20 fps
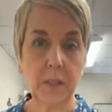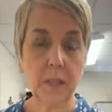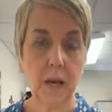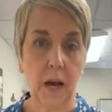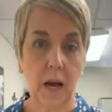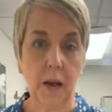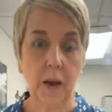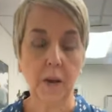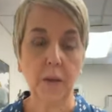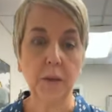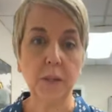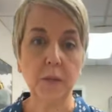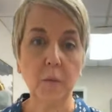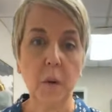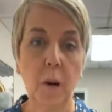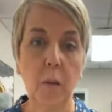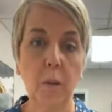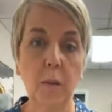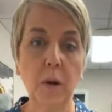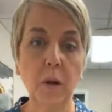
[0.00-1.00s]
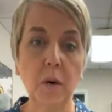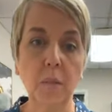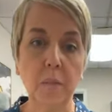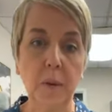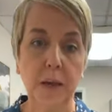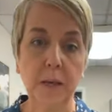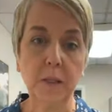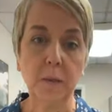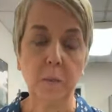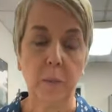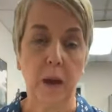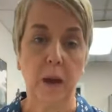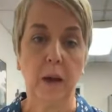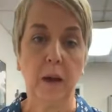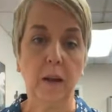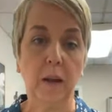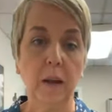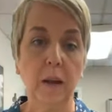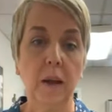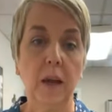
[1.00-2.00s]
tile is probably your best
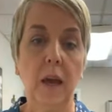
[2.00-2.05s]
bet.